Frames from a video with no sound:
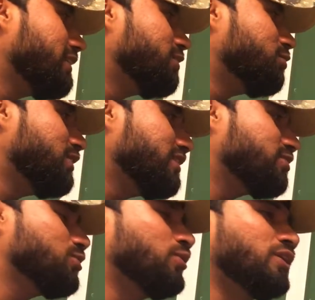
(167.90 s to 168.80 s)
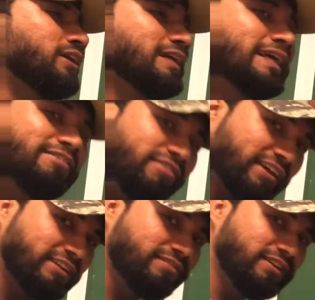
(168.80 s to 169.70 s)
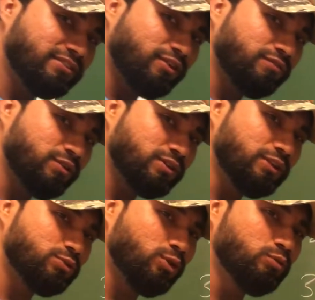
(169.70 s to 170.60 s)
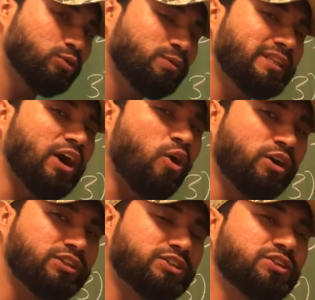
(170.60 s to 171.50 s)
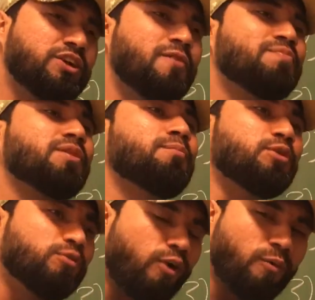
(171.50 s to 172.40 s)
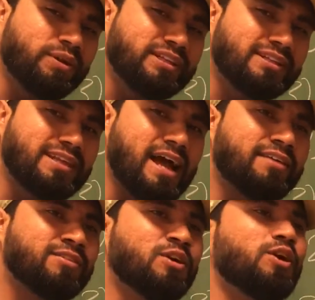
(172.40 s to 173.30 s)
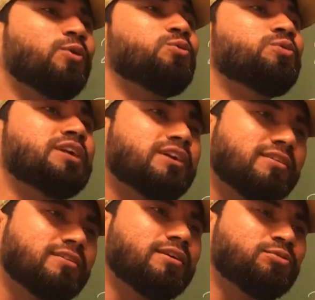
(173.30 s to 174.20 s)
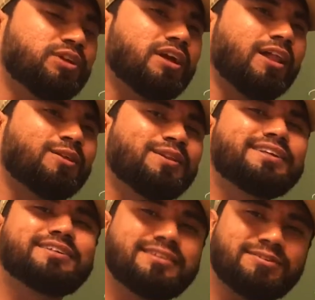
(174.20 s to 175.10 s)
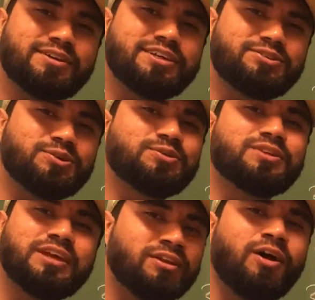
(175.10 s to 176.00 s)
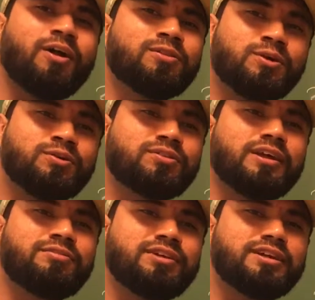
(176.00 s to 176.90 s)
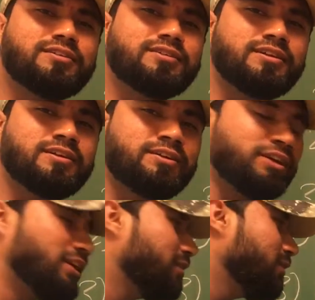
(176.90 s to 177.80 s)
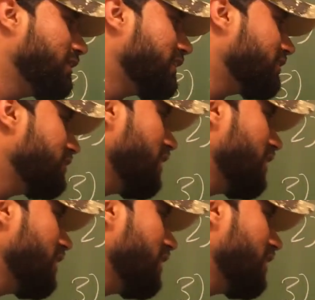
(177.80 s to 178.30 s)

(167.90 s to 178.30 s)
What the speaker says: the risk or effectiveness of those control would be the auditor performing the task or recalculation the ratios in all those recalculation.